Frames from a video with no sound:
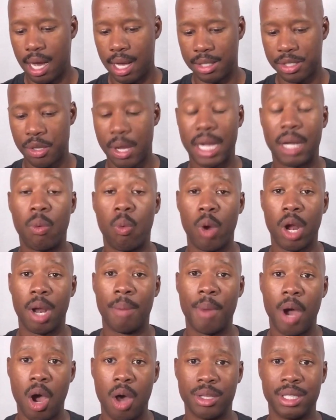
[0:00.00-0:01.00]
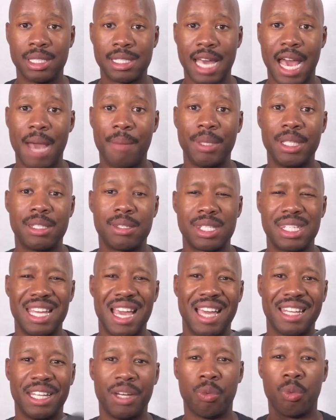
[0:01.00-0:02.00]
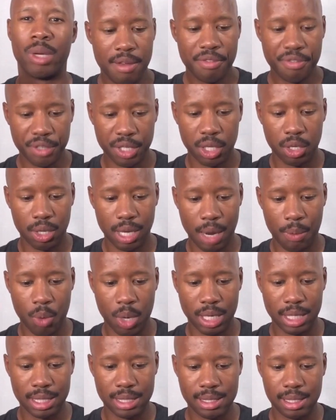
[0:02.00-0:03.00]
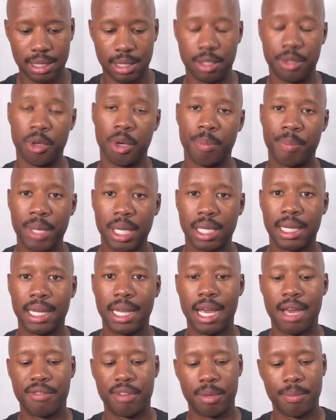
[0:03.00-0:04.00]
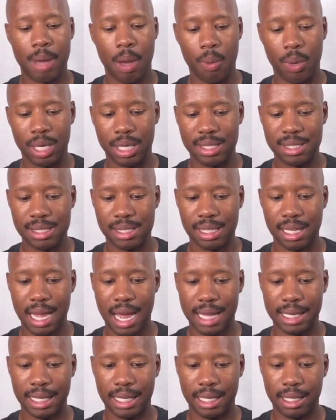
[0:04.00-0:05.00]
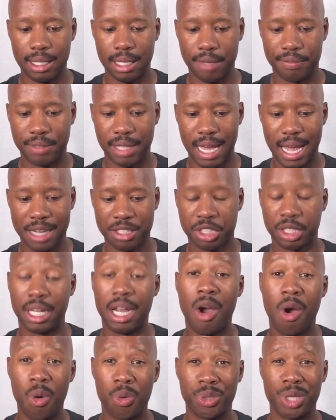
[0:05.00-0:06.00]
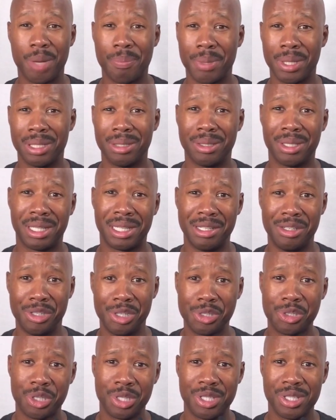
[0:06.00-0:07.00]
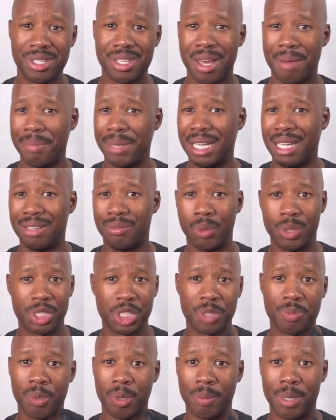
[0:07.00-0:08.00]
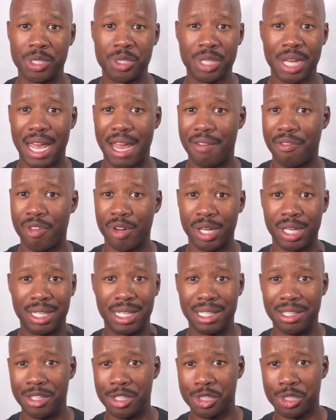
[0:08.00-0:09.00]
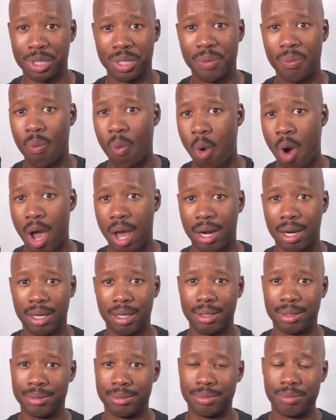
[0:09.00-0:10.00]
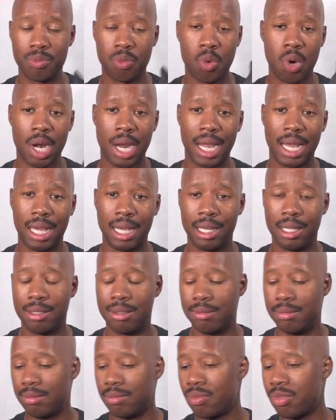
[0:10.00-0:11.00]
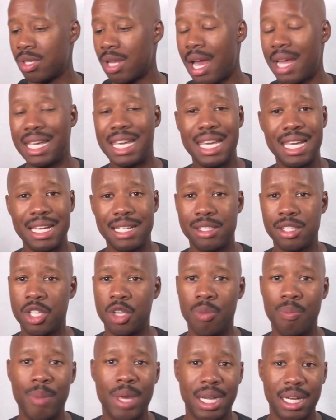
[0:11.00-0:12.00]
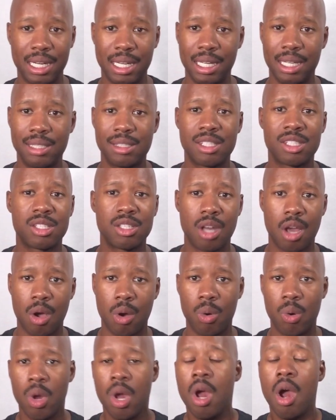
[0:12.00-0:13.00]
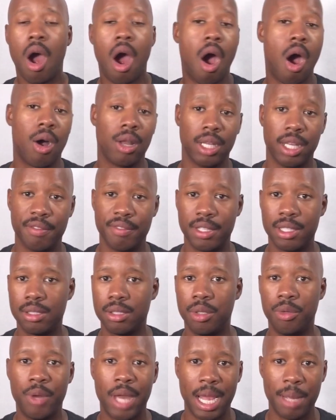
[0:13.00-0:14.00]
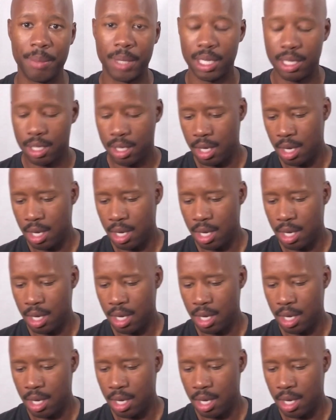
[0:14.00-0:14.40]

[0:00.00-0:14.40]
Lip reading: so I can wear them all the time and see how they feel. I wanted to see the durability of them. I wanted to see how if they actually hold up under the conditions I'm in, which is pretty much every condition: water, rain, heat, humidity, snow, all of it, you name it.